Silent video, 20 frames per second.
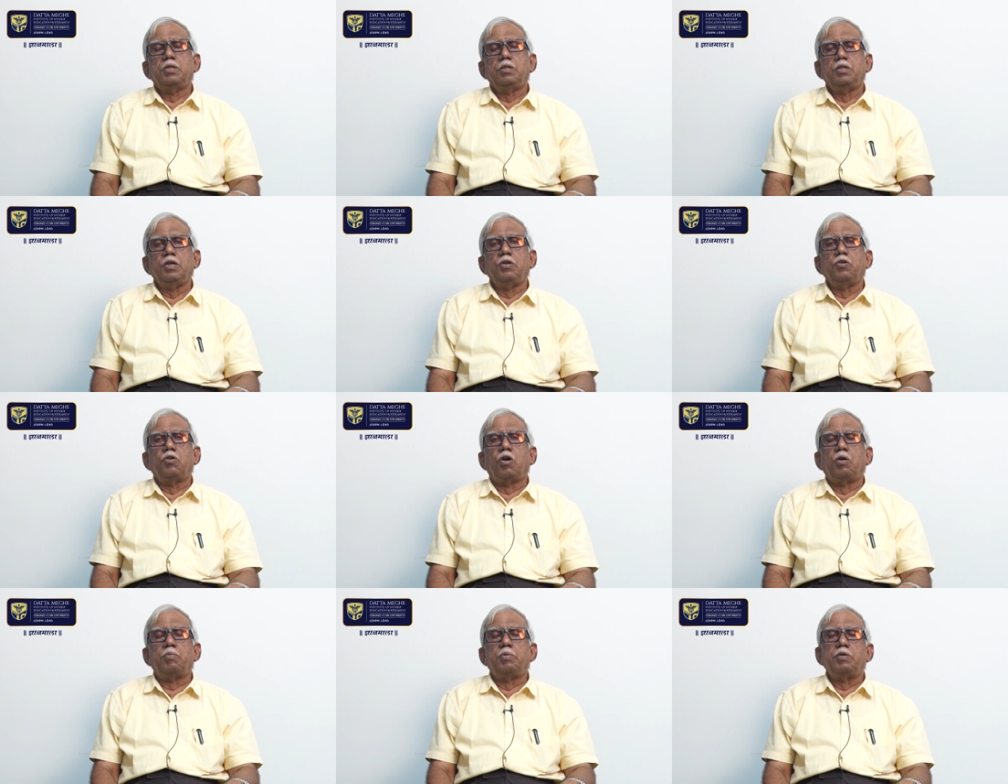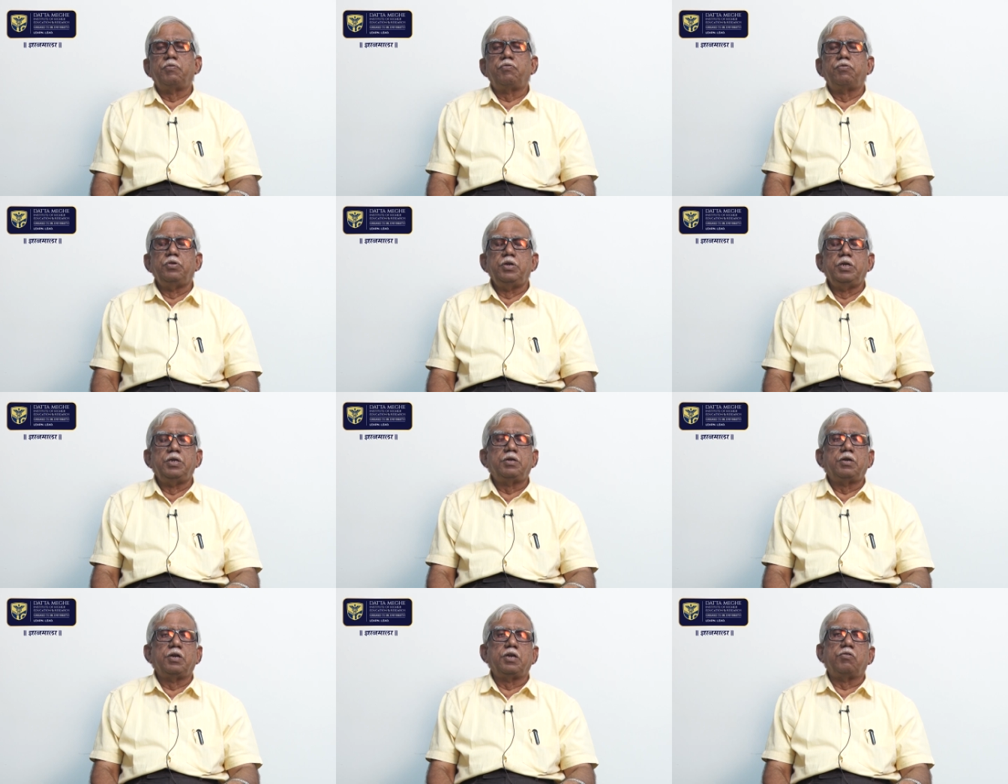The normal
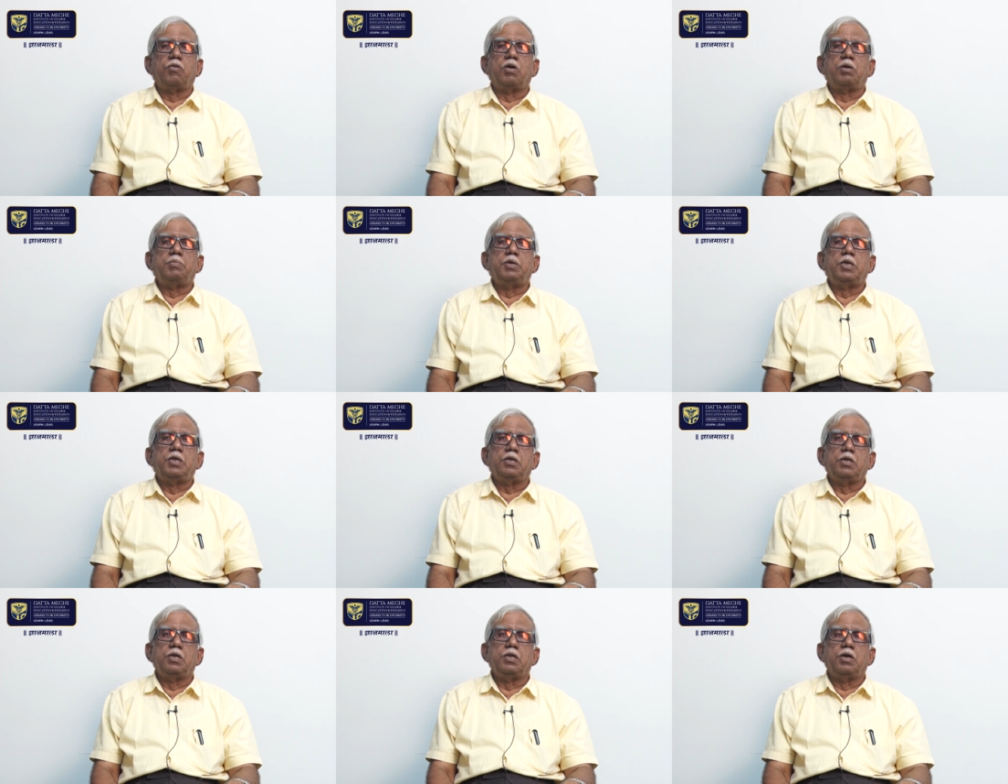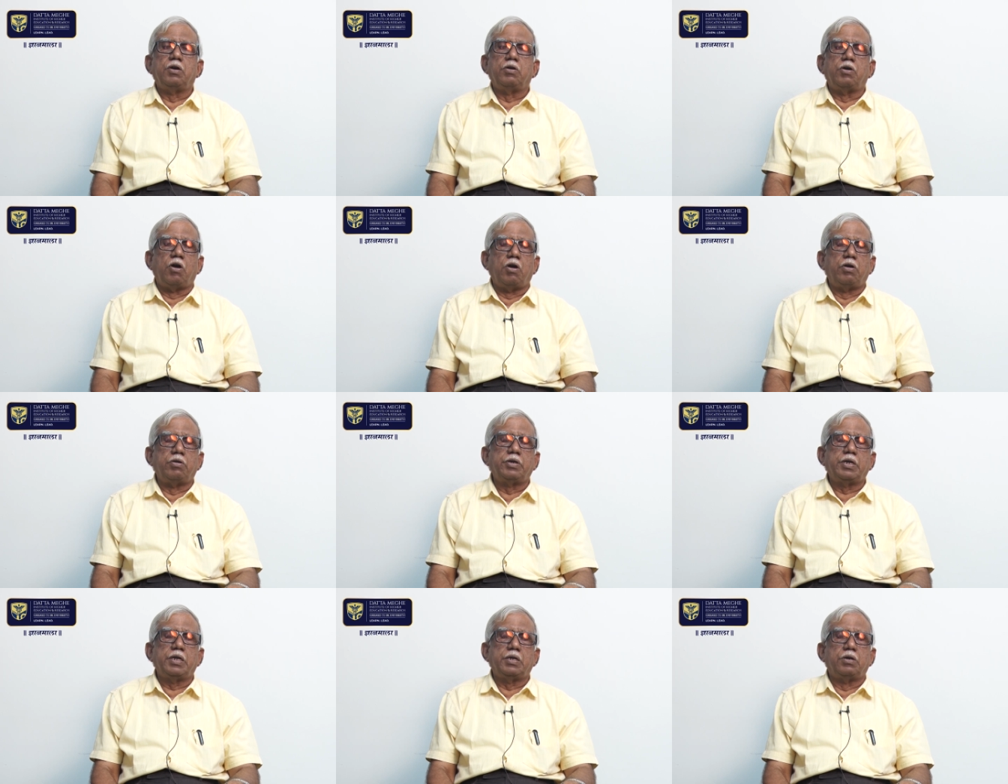fluid requirement
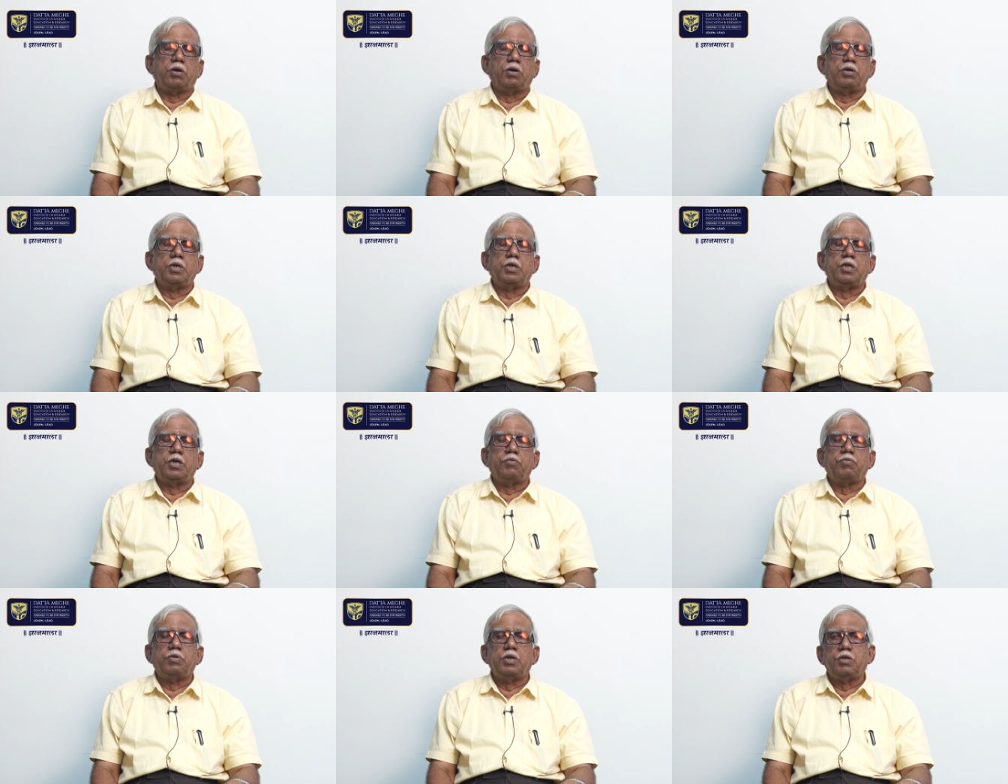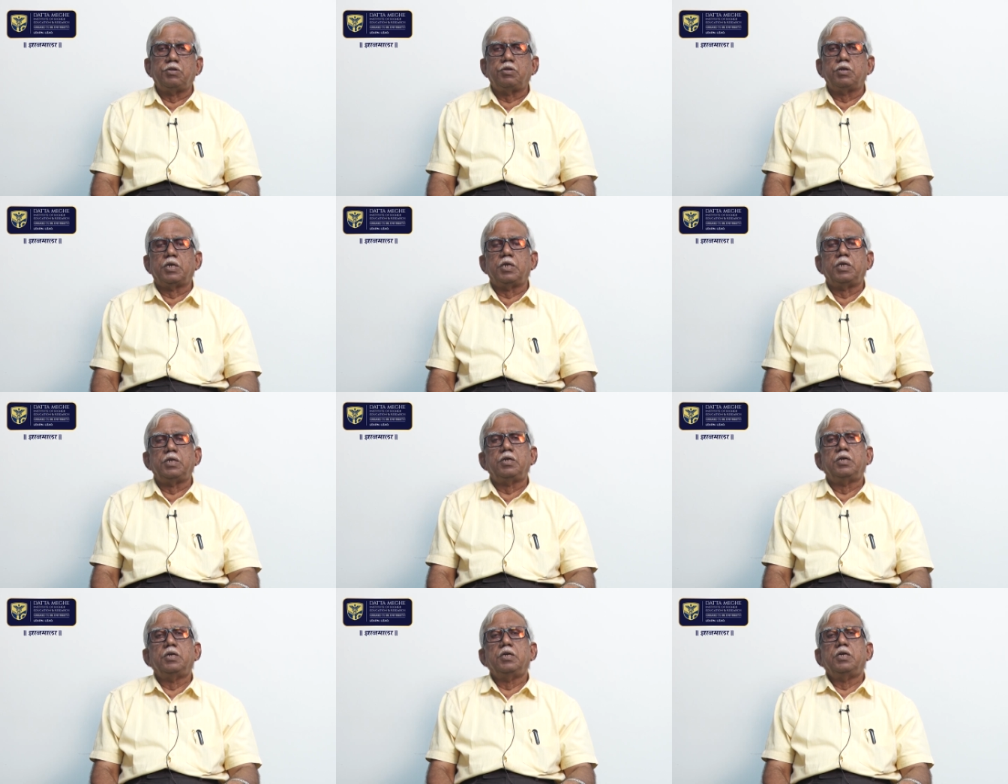on an average
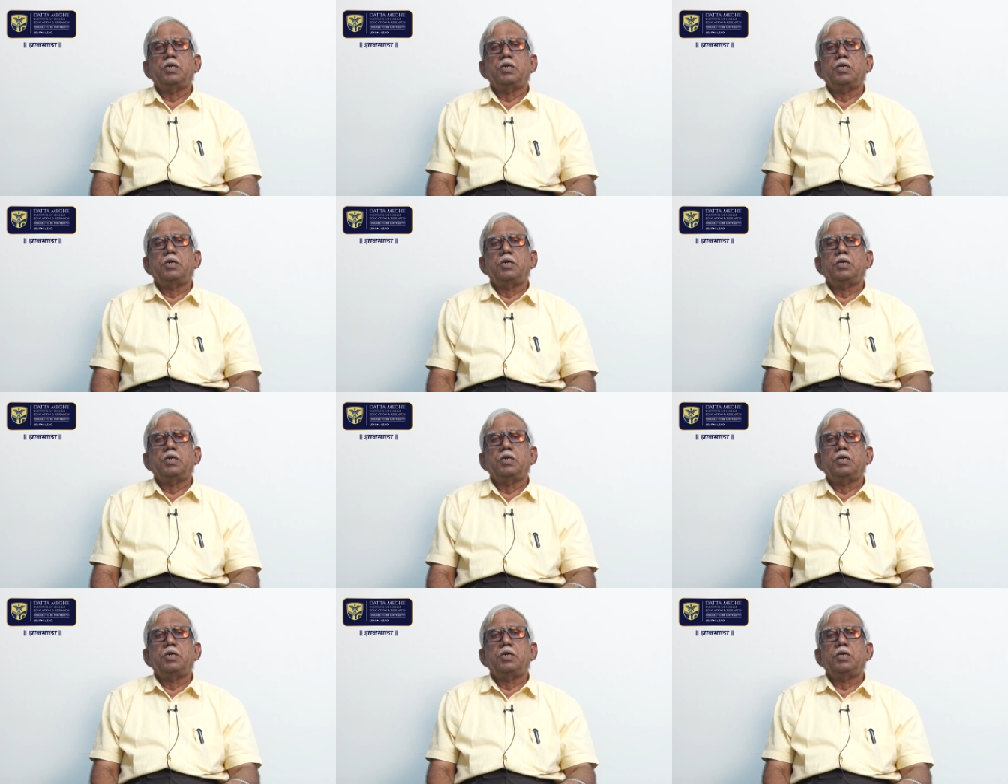child